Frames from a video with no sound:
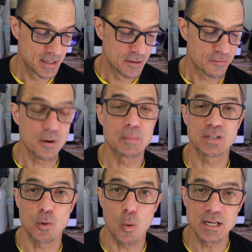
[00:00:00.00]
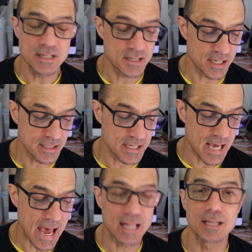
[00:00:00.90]
from a
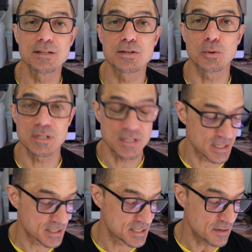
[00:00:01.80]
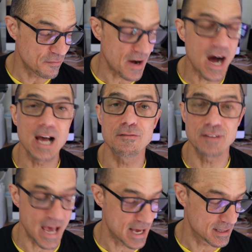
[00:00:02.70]
26-gallon to a
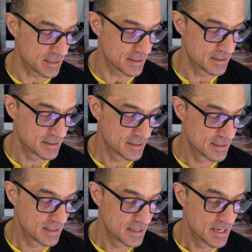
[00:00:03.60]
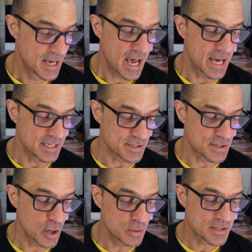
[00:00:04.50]
65-gallon. And he's
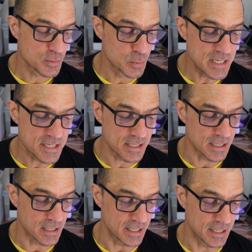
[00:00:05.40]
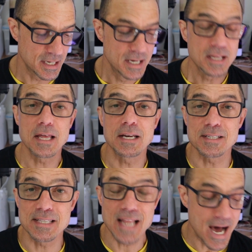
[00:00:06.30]
noticed recently that
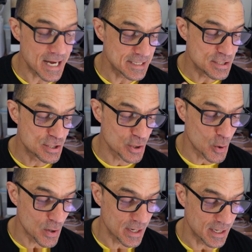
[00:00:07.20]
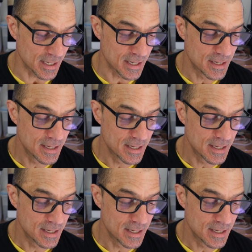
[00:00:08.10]
he's not enjoying